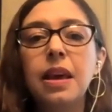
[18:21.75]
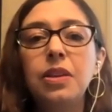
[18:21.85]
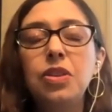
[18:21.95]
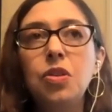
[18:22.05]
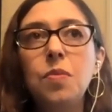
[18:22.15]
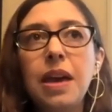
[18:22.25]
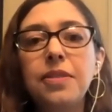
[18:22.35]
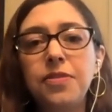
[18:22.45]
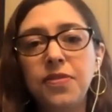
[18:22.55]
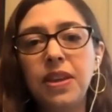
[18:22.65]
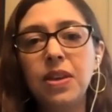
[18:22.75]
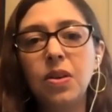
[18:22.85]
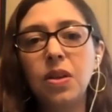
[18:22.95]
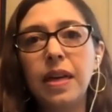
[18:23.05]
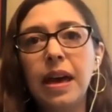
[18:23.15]
you may
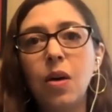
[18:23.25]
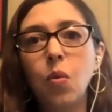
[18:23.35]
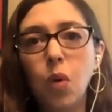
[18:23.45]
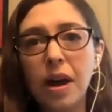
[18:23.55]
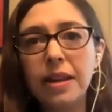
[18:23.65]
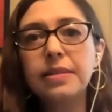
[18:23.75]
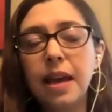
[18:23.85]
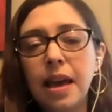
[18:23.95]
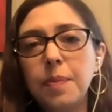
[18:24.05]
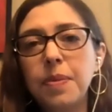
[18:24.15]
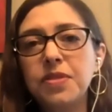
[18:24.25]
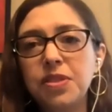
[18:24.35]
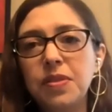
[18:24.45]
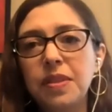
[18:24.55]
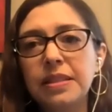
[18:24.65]
feel that one type of
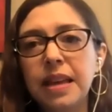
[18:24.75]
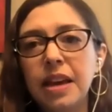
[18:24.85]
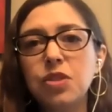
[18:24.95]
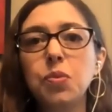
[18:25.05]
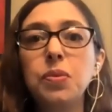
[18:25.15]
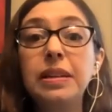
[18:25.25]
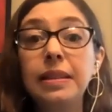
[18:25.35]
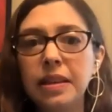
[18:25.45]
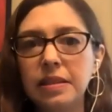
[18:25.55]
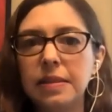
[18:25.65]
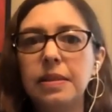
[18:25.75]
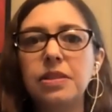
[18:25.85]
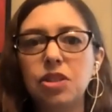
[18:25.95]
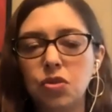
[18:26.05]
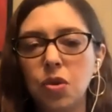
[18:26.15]
soothing touch really
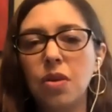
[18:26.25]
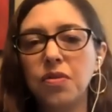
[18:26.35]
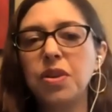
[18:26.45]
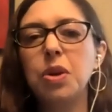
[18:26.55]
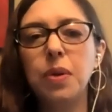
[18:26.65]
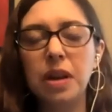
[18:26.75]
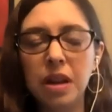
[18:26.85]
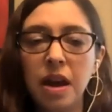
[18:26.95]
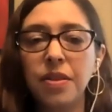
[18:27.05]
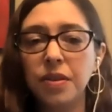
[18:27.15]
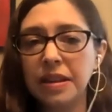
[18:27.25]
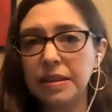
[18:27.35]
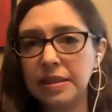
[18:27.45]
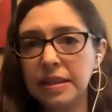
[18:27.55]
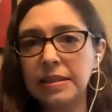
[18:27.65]
is strong for you and another
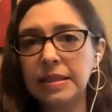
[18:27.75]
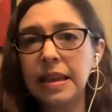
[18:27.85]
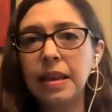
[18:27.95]
isn't.